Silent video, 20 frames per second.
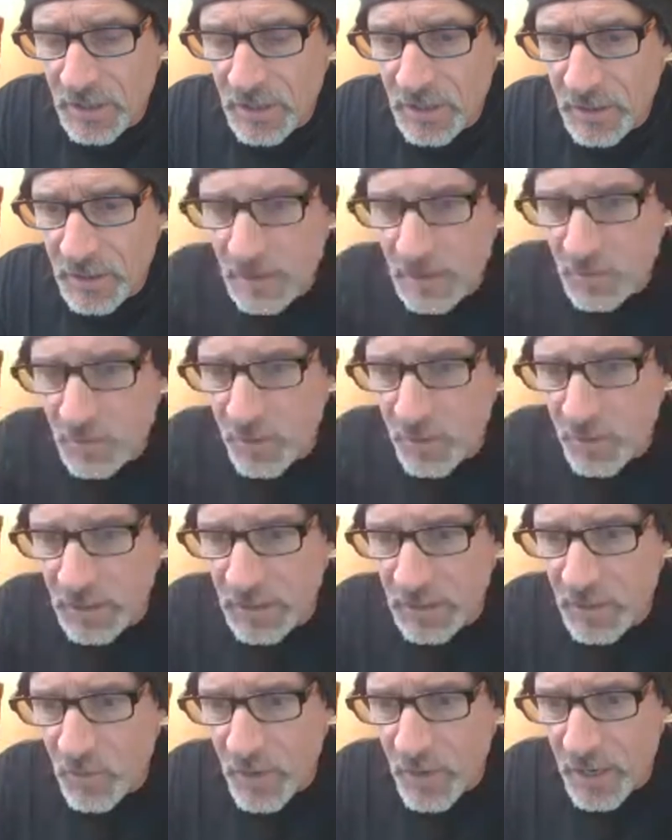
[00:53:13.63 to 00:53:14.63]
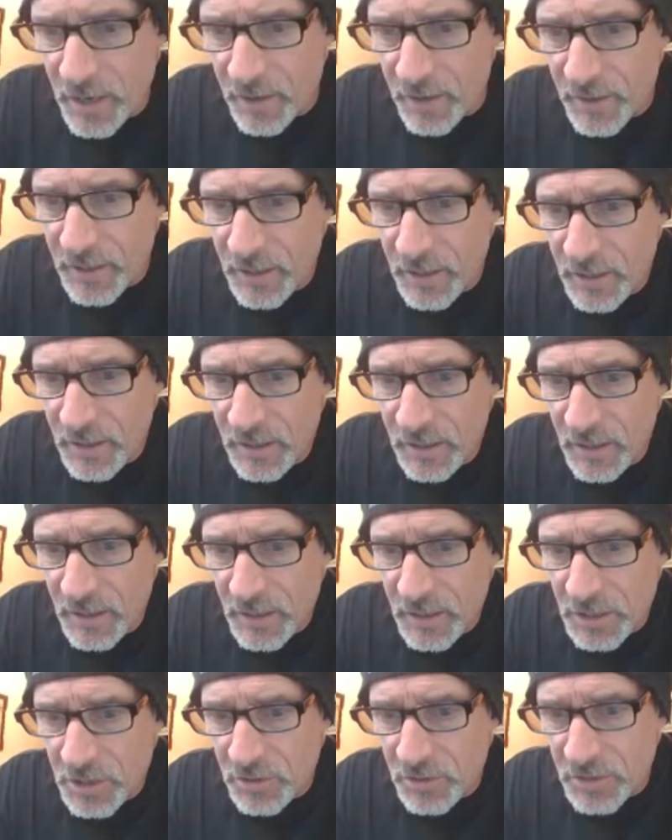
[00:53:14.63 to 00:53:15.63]
It's really weird.
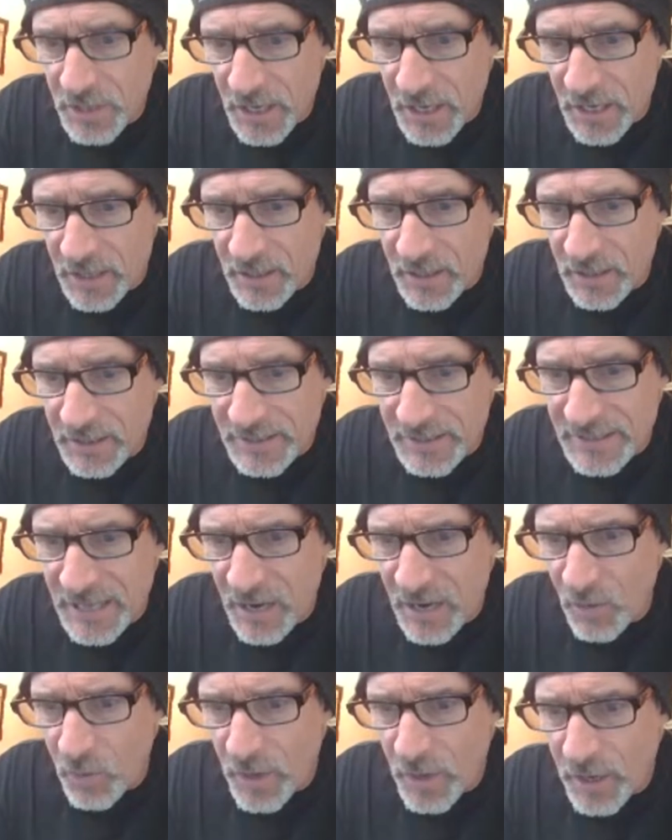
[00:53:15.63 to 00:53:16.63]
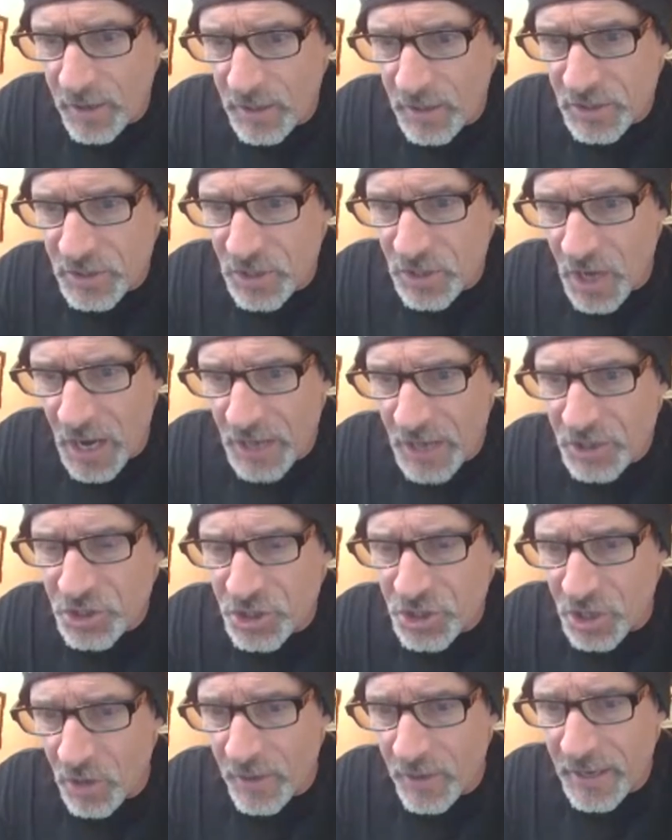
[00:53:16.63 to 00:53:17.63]
You did. Isn't that weird? It's not
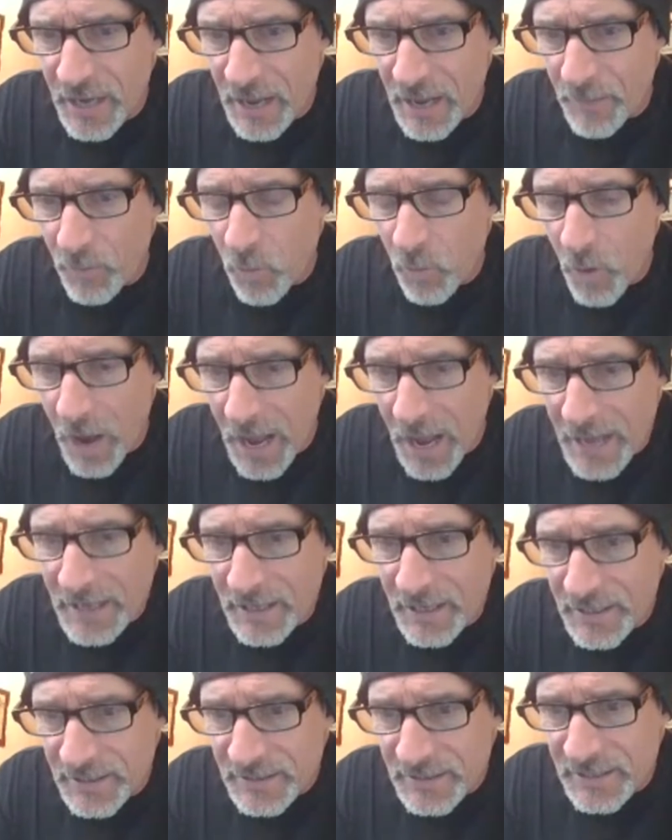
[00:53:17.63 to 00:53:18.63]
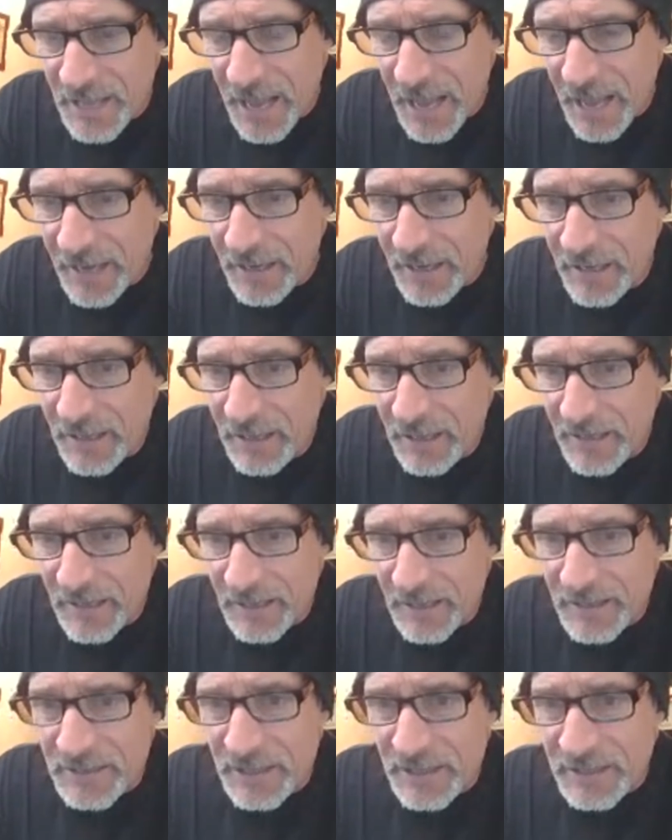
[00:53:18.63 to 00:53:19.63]
showing up. Why is that?
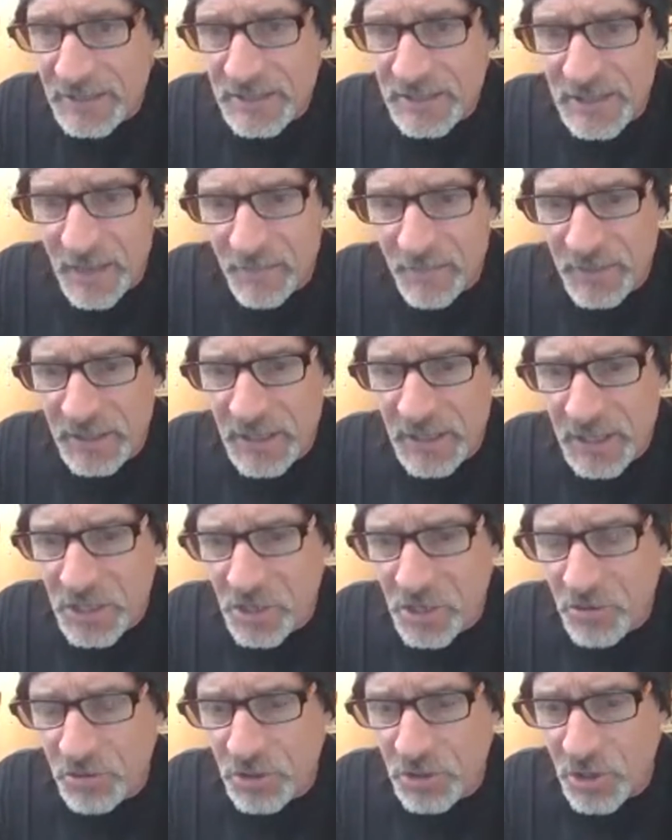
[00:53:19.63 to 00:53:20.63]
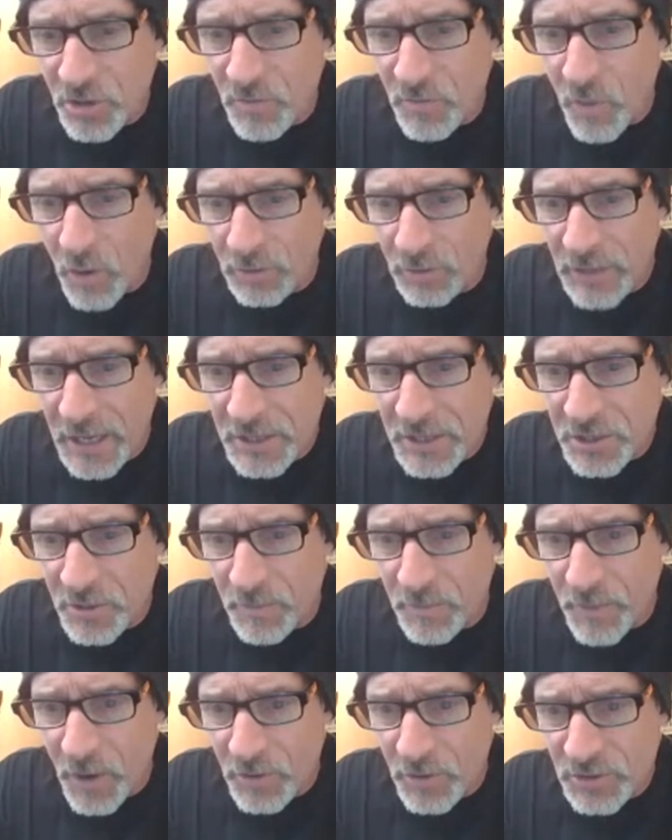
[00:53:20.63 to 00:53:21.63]
Is it something that YouTube won't let you
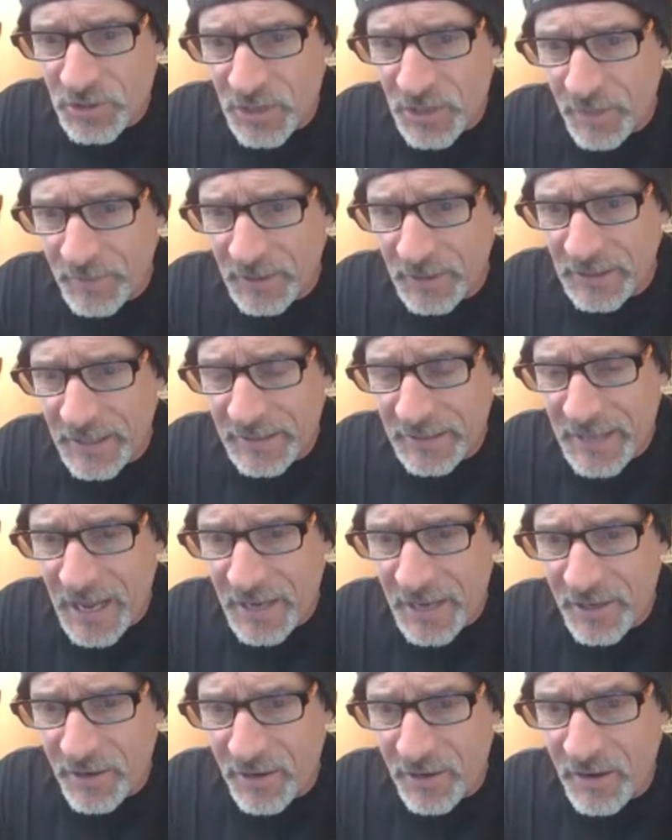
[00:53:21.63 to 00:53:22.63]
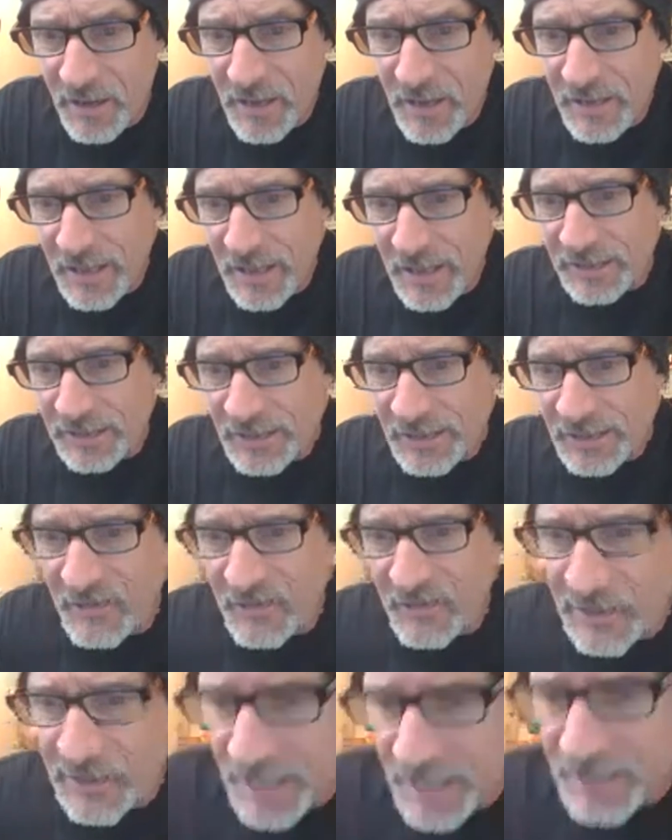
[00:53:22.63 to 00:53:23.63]
post something like that here? That doesn't
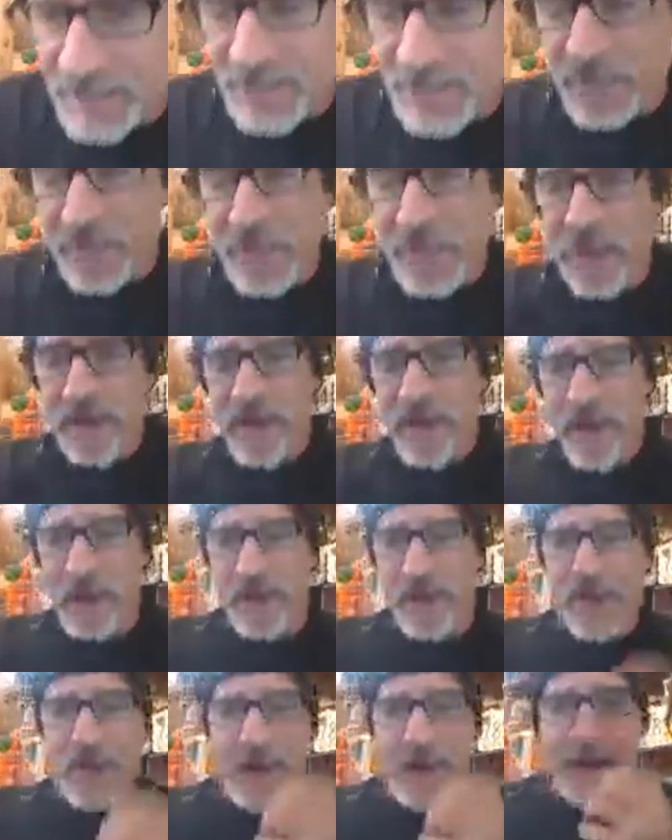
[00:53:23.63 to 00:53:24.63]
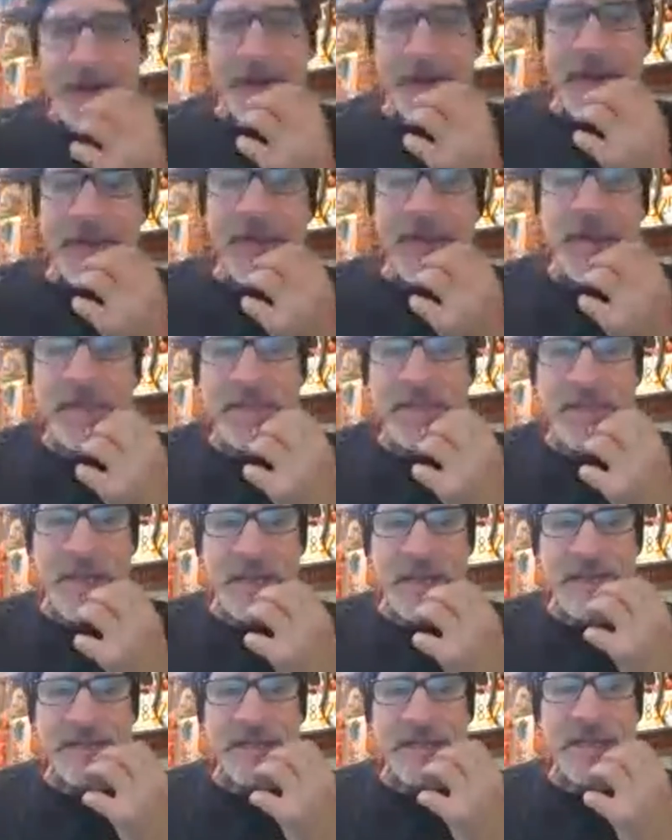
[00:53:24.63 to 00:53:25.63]
make sense to me. I don't have any
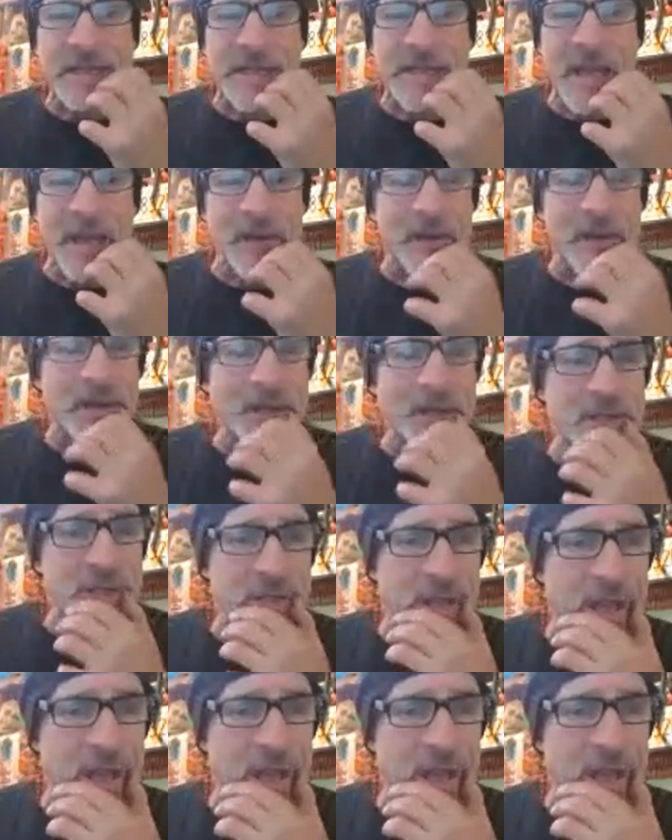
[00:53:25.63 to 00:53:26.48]
settings like that on this